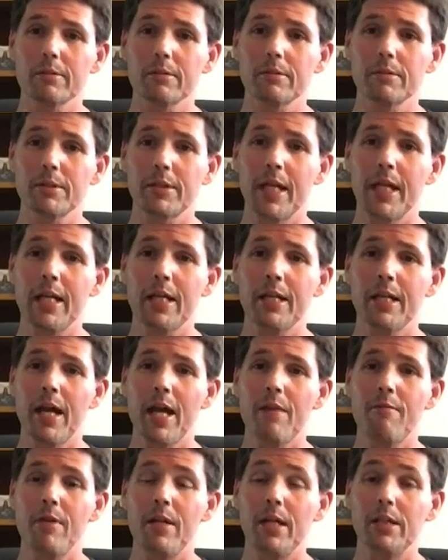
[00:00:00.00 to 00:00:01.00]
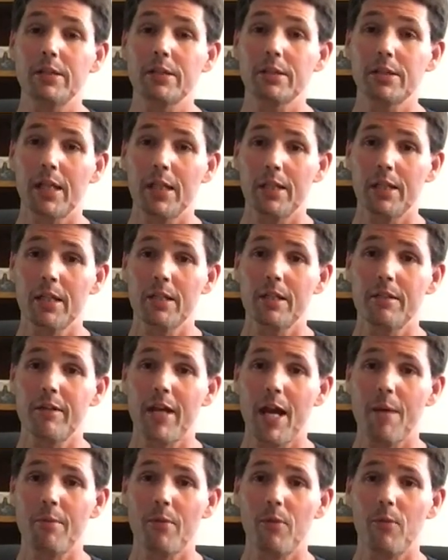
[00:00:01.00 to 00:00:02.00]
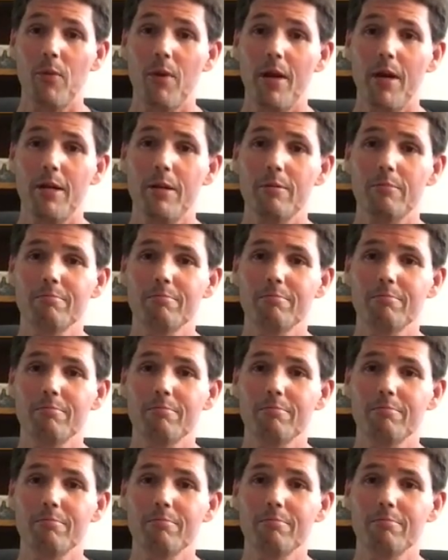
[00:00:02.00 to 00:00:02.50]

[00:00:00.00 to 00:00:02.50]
King David that's sitting at the time of the writer.